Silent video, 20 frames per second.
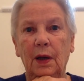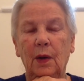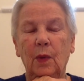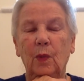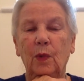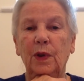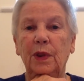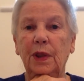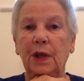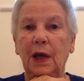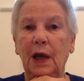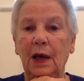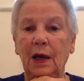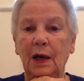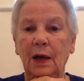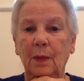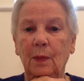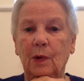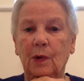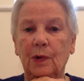with the
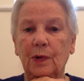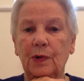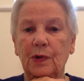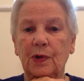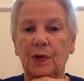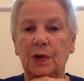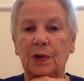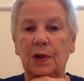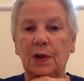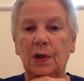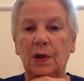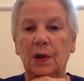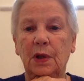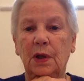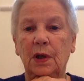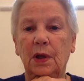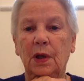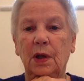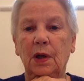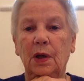animals
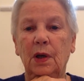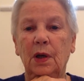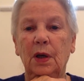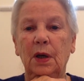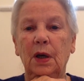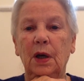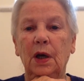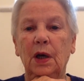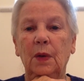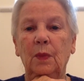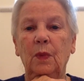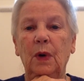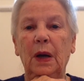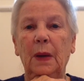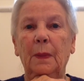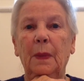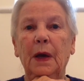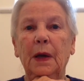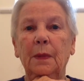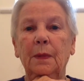and where
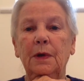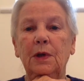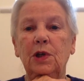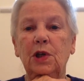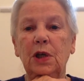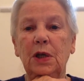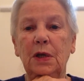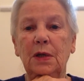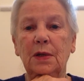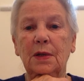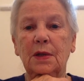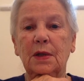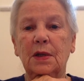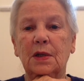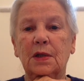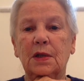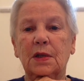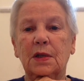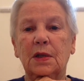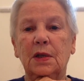baby
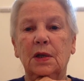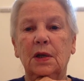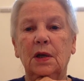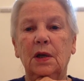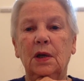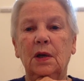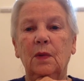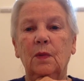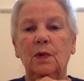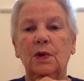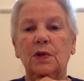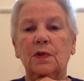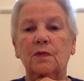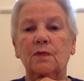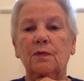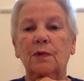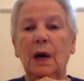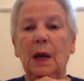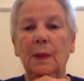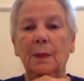Jesus was
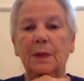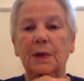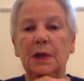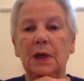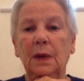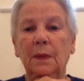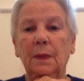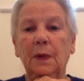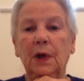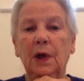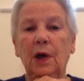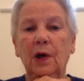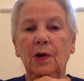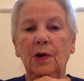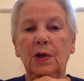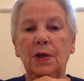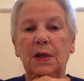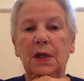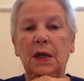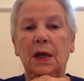wrapped up
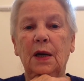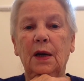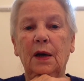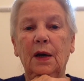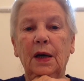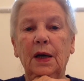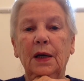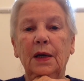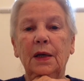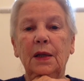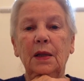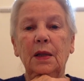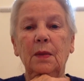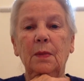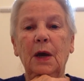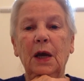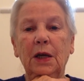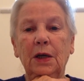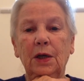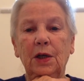cozy lying in the
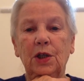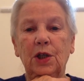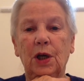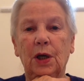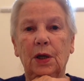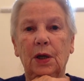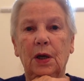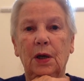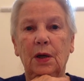manger.